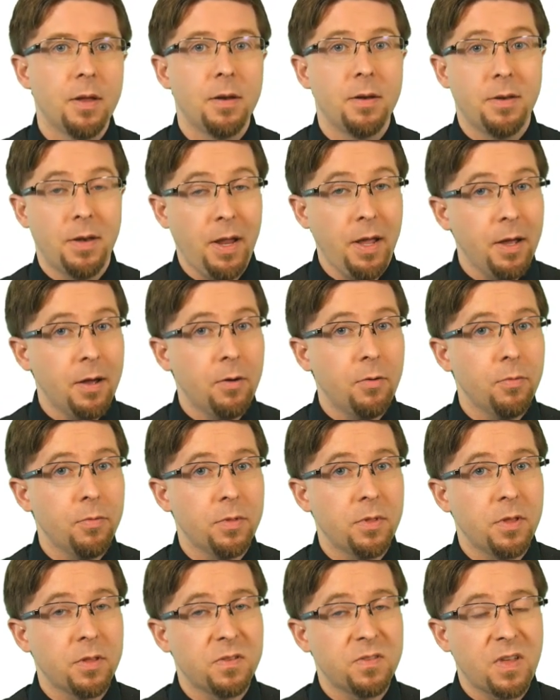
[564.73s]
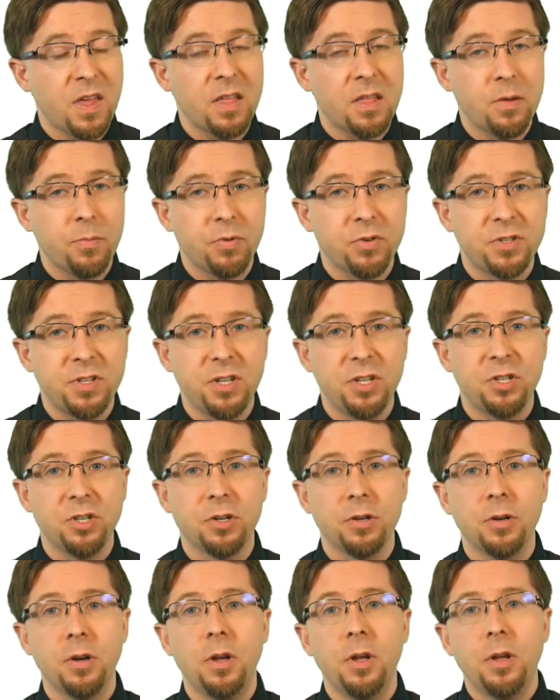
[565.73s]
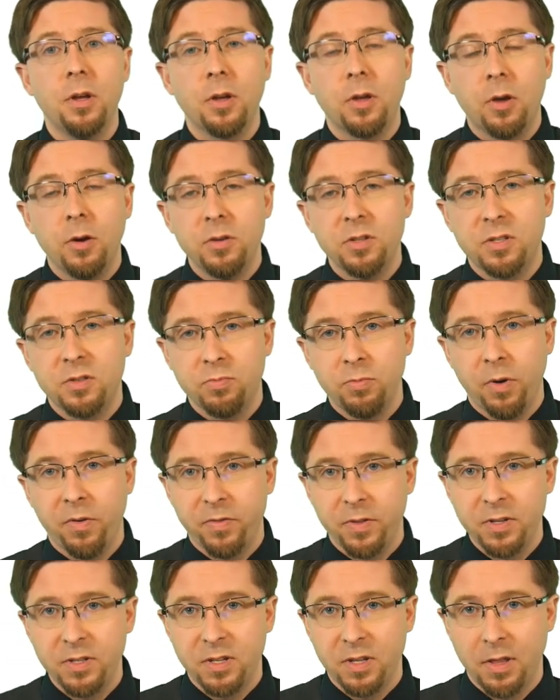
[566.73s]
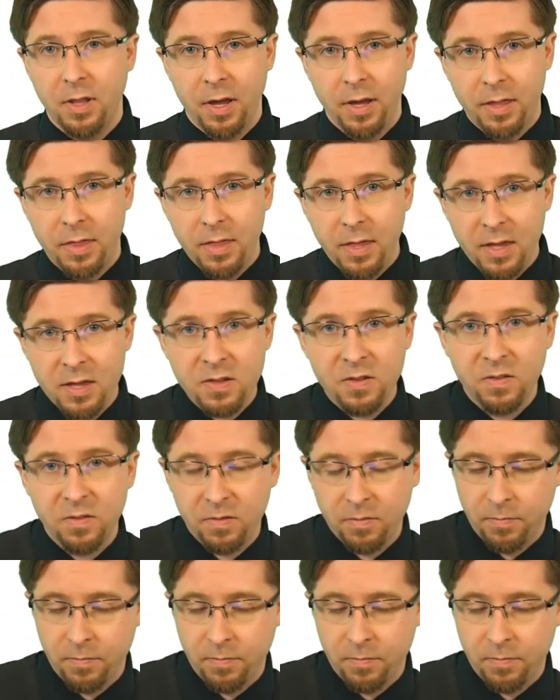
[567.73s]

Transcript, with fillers: Now the scaling procedure goes roughly like this.